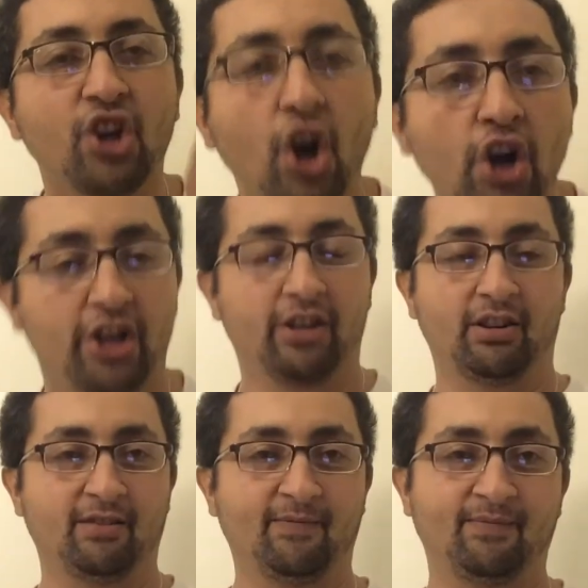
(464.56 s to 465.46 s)
her
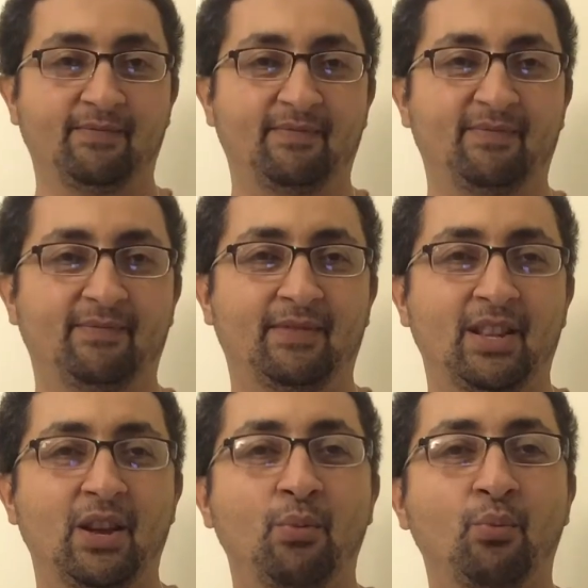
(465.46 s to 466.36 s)

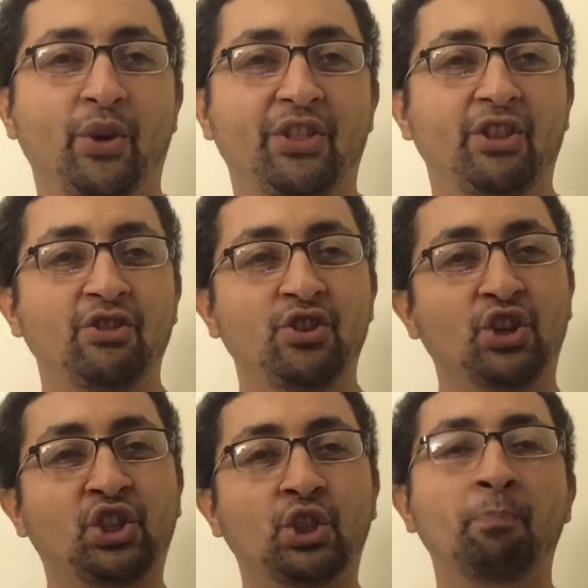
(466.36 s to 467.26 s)
with
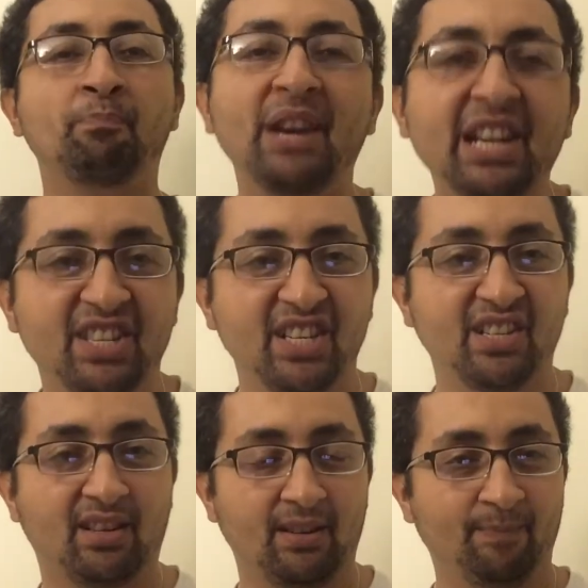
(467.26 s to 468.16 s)
your
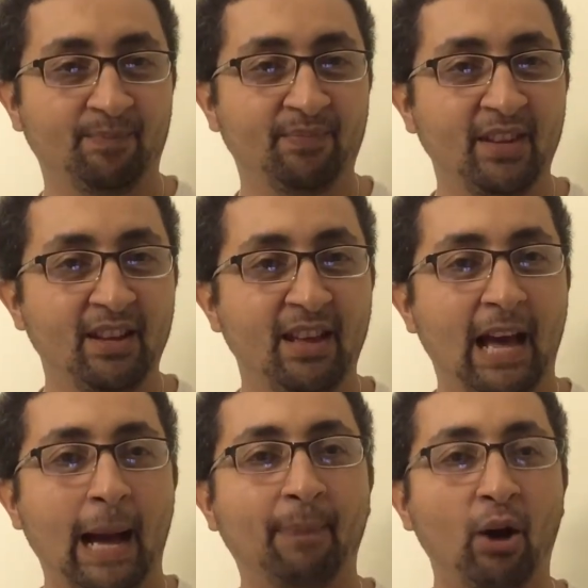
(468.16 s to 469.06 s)
stupidities
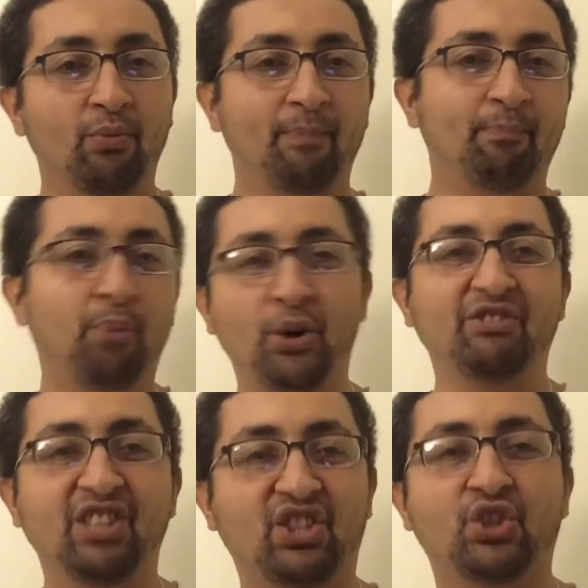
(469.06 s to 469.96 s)
about
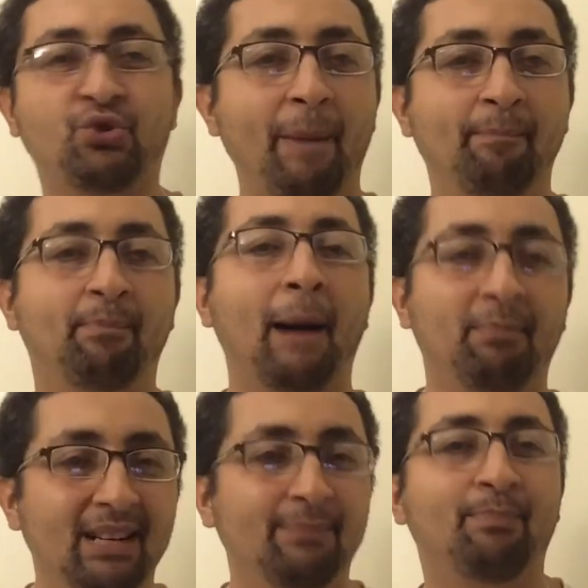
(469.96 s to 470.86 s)
putting these straight
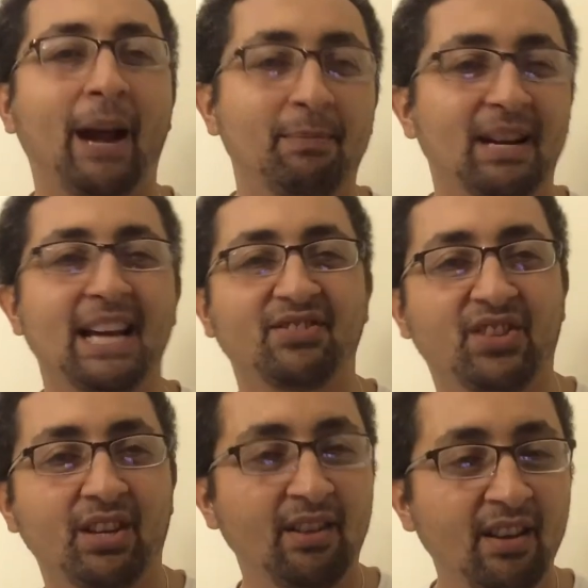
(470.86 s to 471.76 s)

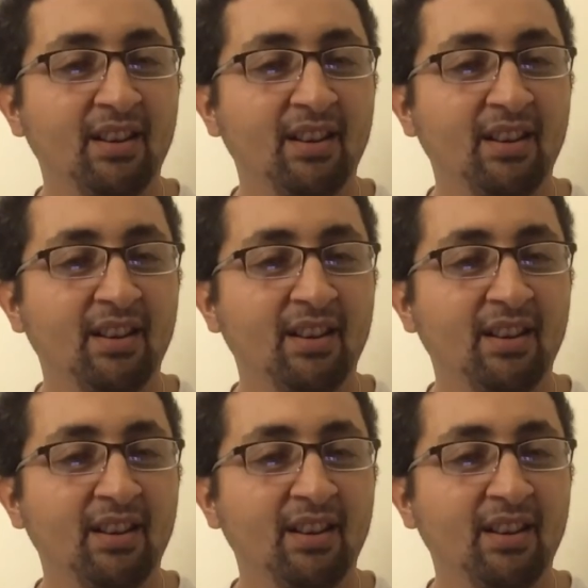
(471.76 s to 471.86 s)
pipelines